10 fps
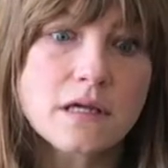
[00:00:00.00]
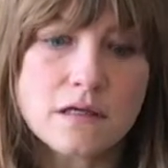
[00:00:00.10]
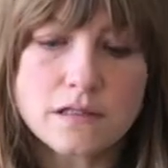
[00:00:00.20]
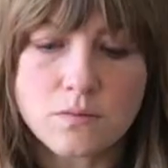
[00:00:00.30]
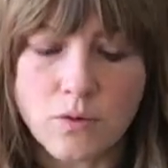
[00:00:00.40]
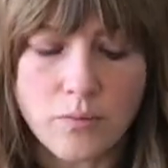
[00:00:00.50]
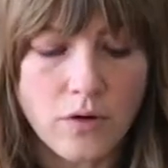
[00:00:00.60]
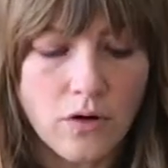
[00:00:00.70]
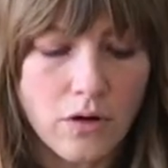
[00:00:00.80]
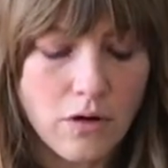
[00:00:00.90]
kids will
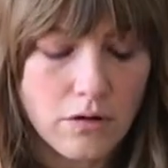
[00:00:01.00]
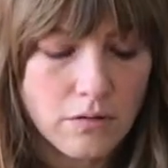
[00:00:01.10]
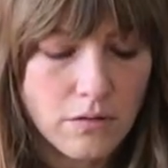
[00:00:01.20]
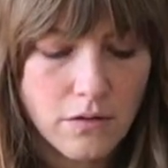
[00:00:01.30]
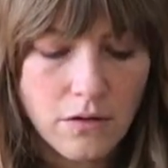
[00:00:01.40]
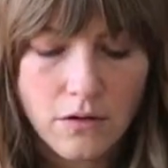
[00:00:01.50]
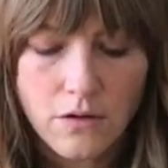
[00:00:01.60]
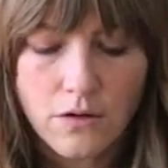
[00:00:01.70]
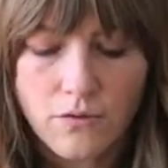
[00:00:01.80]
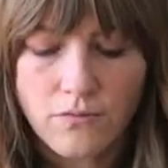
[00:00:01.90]
pull
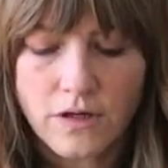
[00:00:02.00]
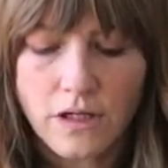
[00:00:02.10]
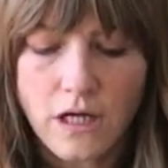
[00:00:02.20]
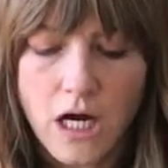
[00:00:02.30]
really